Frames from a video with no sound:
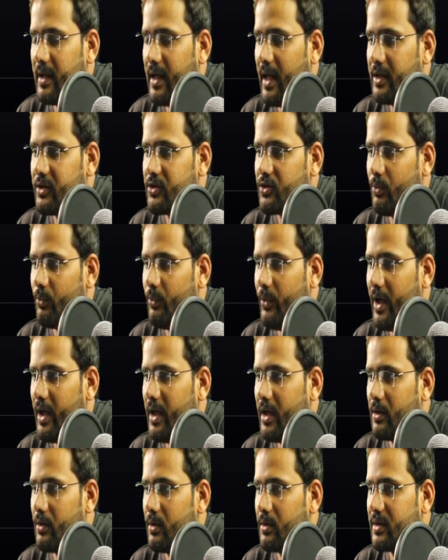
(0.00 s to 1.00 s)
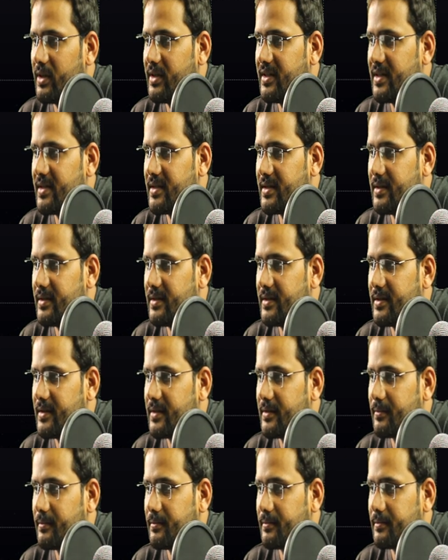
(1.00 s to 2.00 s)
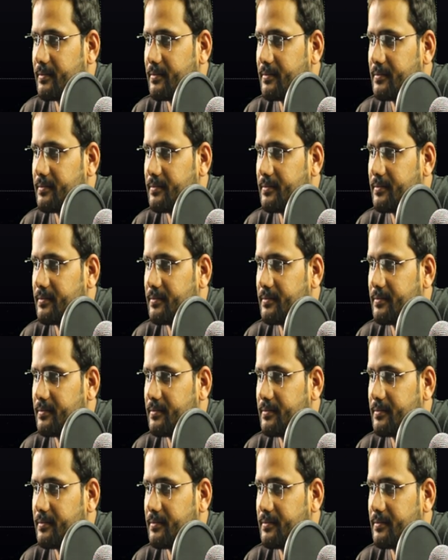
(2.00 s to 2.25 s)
it gets very good resistance.